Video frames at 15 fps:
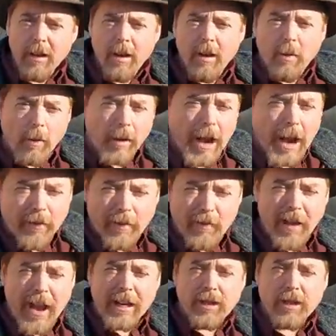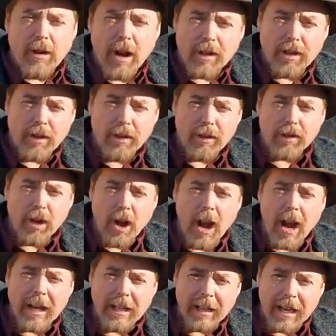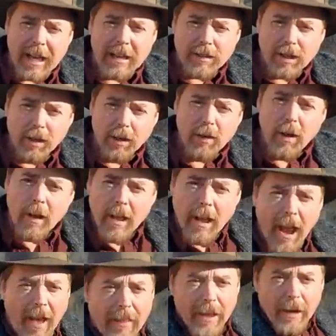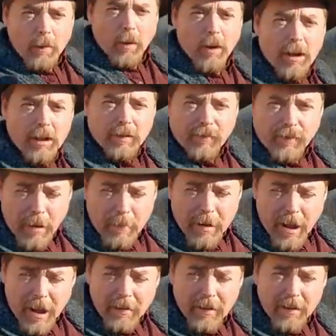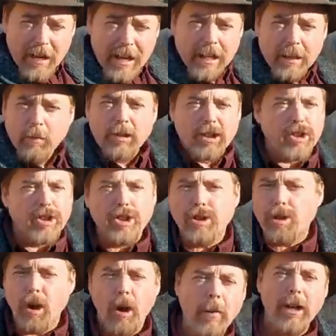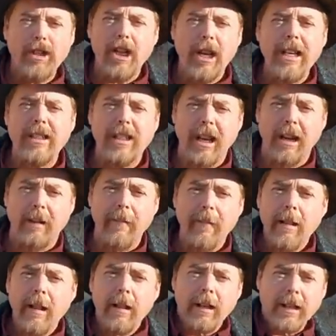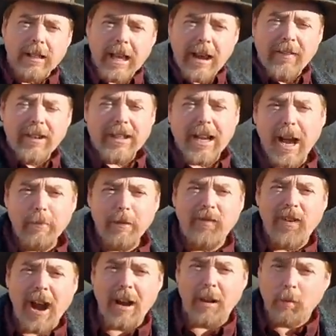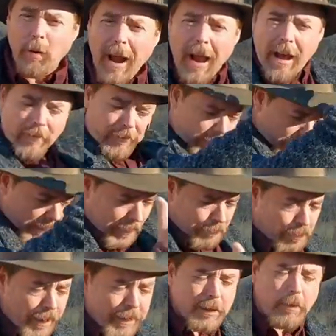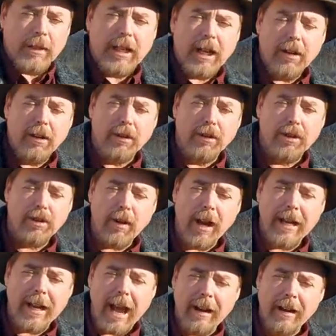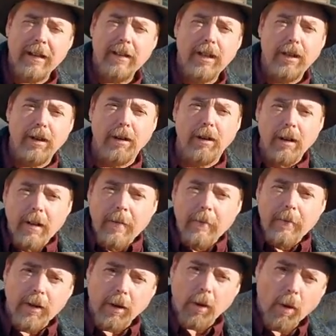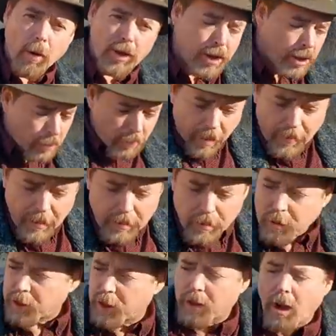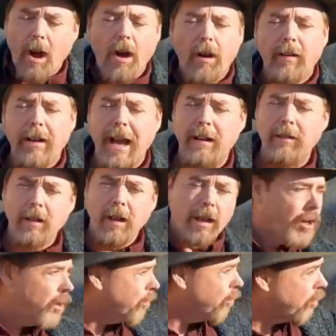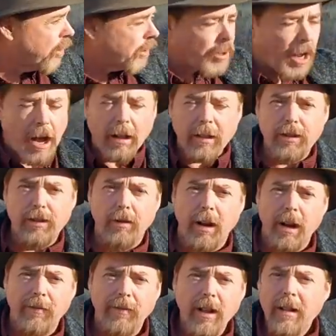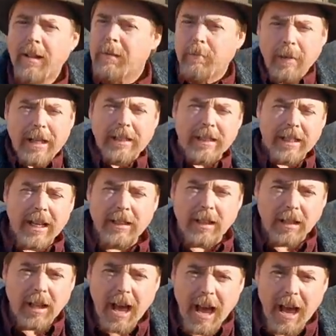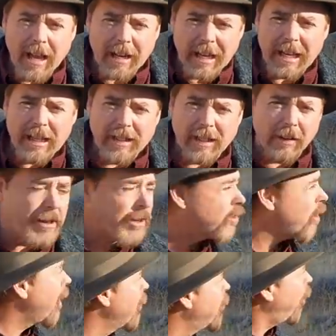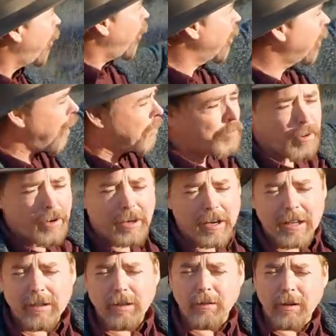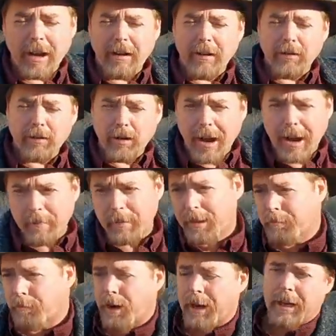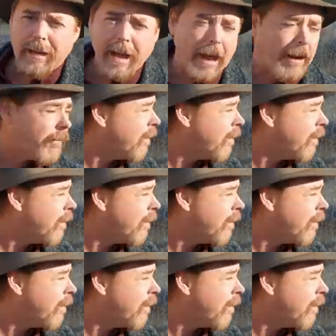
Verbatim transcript: whatever vein structure you're trying to get to, and then work from it underneath, which is so much easier, because every time you fire a round, it brings the material straight down into your ore chute, and then you can just haul it out through this haulage drift. It makes things a lot easier than trying to pull it up, put it into an aerial tram, and then bring it down.